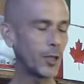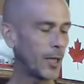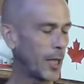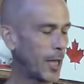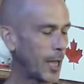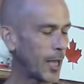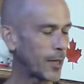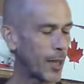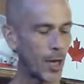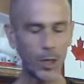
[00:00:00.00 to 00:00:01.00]
and
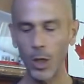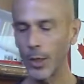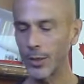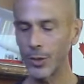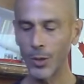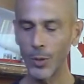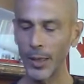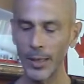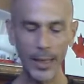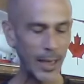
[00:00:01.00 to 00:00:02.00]
they are going to go
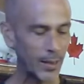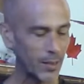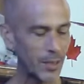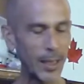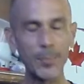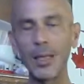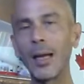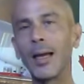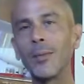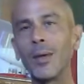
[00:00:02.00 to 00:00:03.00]
in at the same
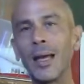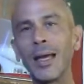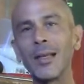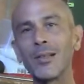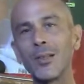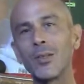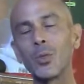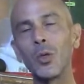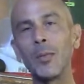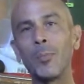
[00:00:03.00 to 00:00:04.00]
time as the
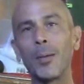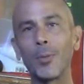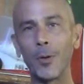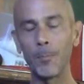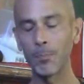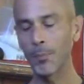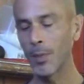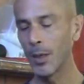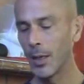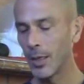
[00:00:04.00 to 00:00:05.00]
sweet pepper.
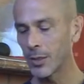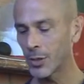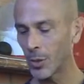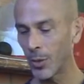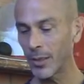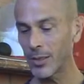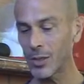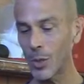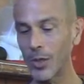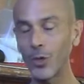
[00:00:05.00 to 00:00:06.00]
So this is
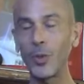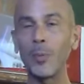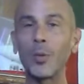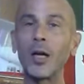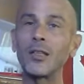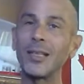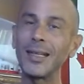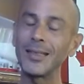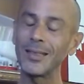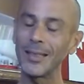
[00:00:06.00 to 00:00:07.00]
going to be a
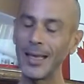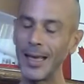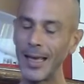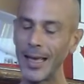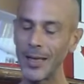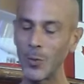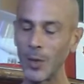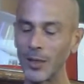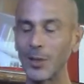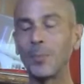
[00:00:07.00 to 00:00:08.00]
process, and
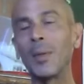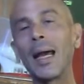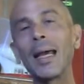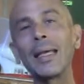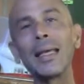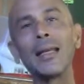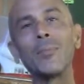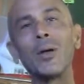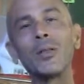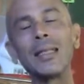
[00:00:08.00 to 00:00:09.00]
we'll come back in
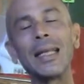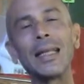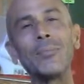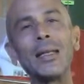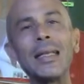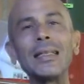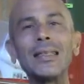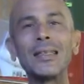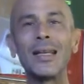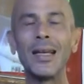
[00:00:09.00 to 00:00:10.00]
about 10
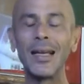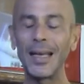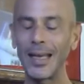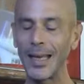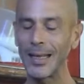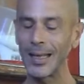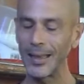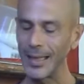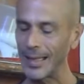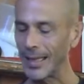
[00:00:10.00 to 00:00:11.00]
minutes, and I
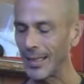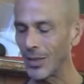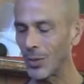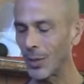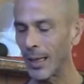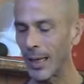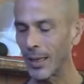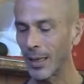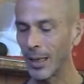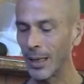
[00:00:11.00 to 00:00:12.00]
think I need to add a
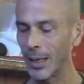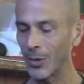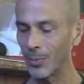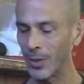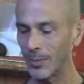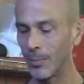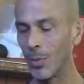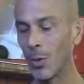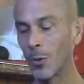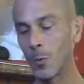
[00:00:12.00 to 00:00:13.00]
little bit
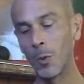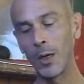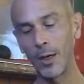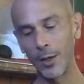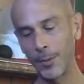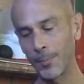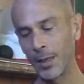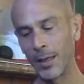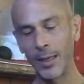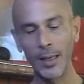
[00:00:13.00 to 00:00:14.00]
more water,
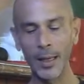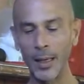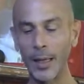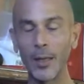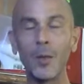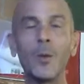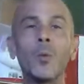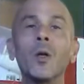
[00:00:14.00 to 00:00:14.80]
and we'll